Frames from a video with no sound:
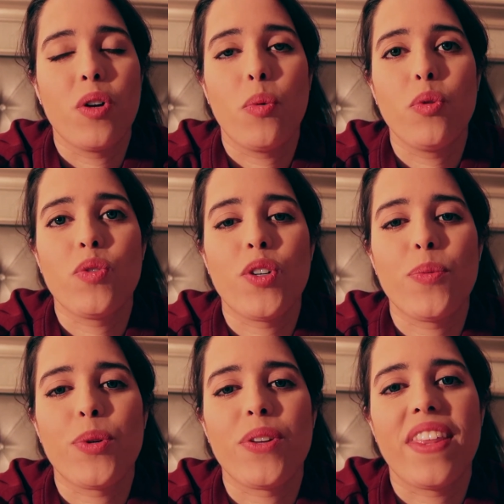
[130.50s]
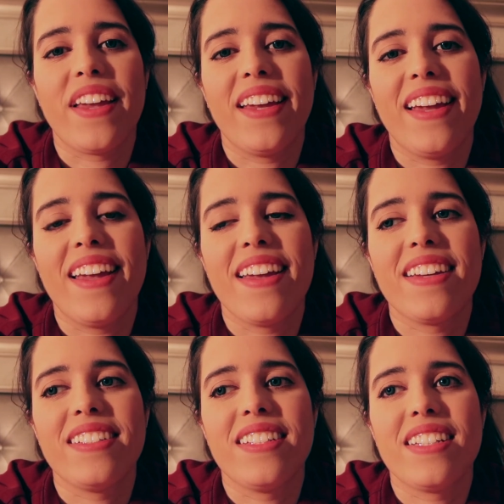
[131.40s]
almost for her birthday,
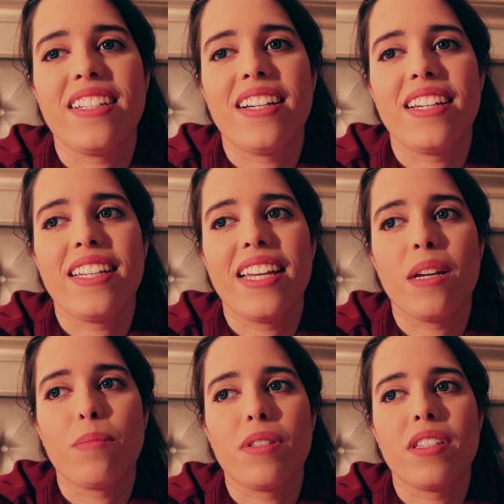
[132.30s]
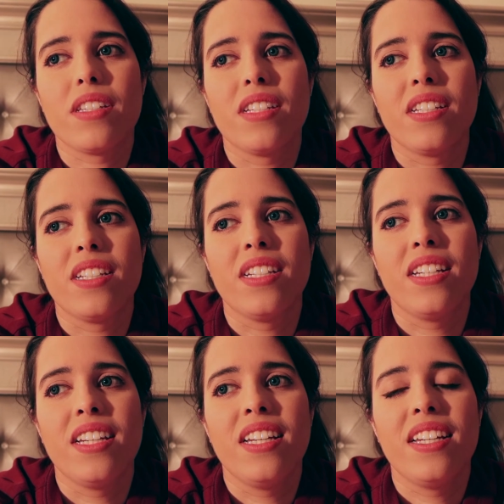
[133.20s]
and I kept
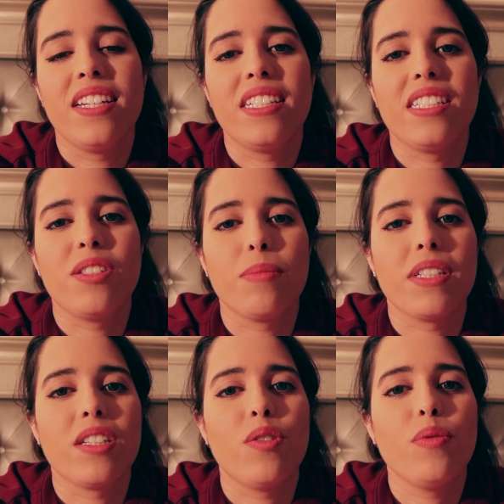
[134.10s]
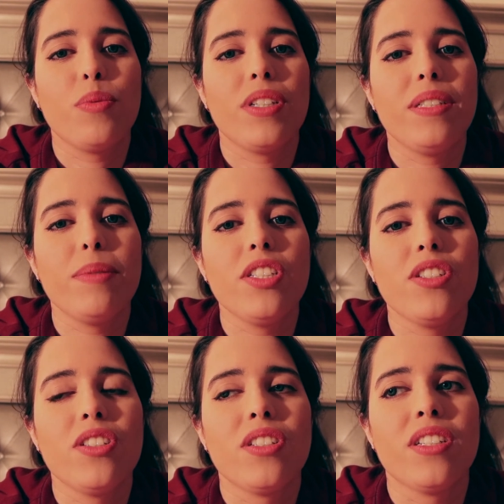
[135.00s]
it to myself pretty
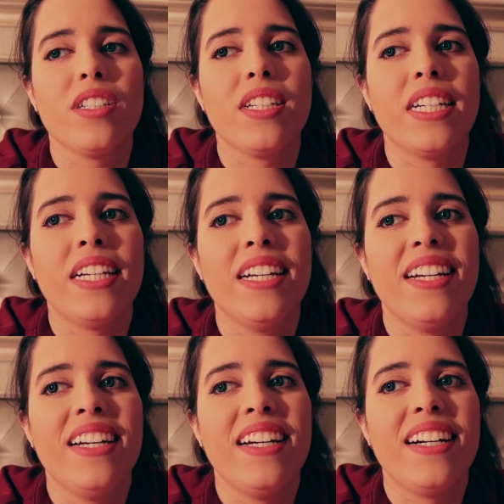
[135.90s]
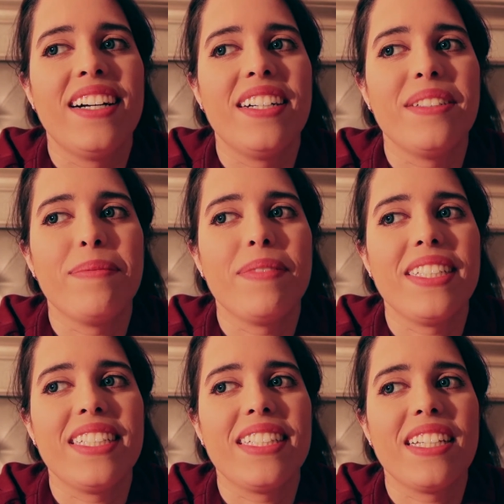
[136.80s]
much.
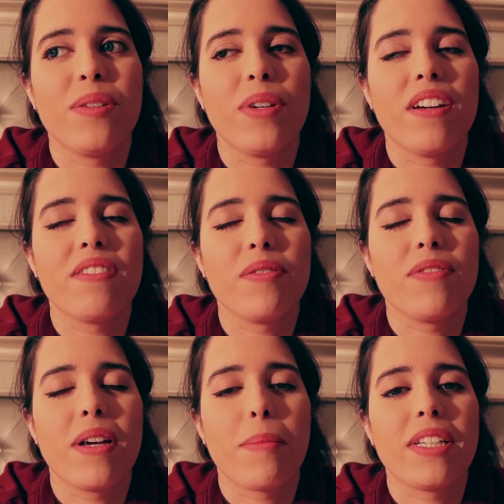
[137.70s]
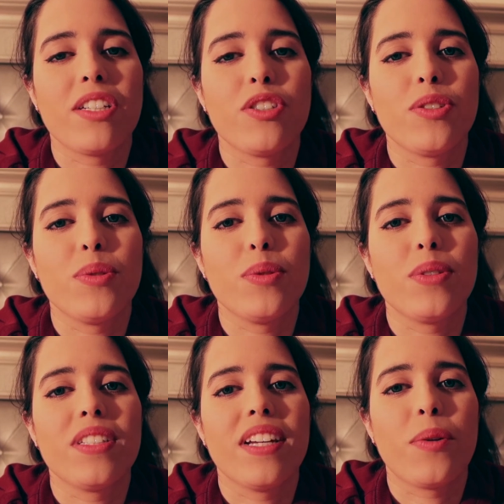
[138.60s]
I did say we have some family
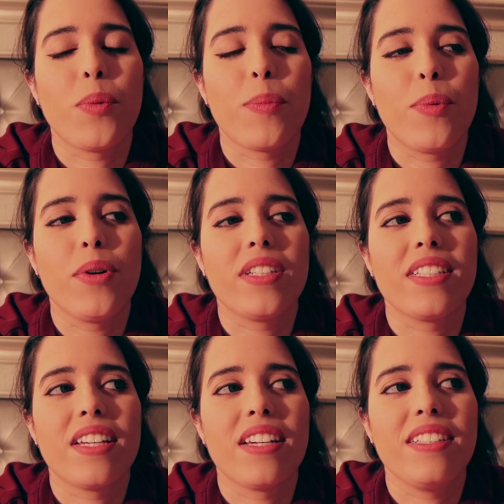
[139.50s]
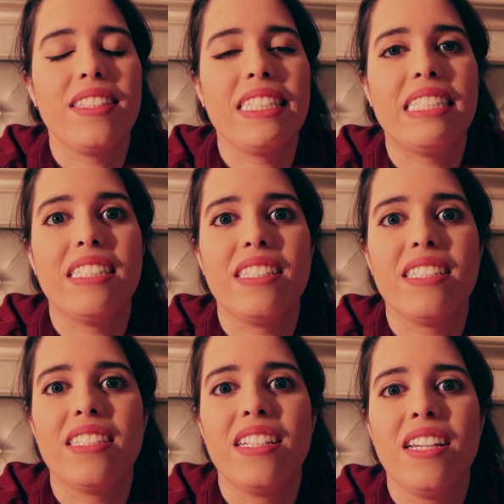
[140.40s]
issues at one point because I didn't